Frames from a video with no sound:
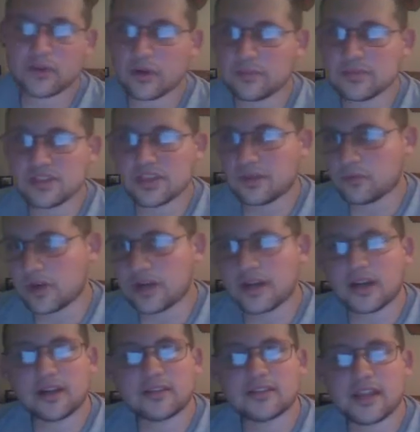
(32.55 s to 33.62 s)
from somewhere
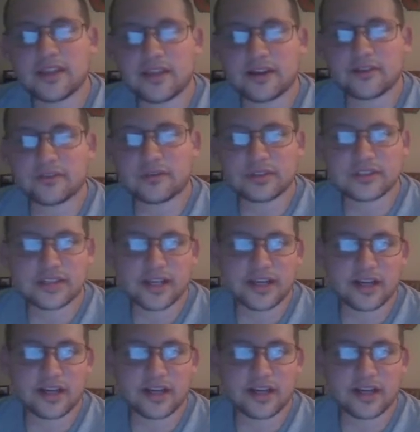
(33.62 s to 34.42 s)
else and therefore set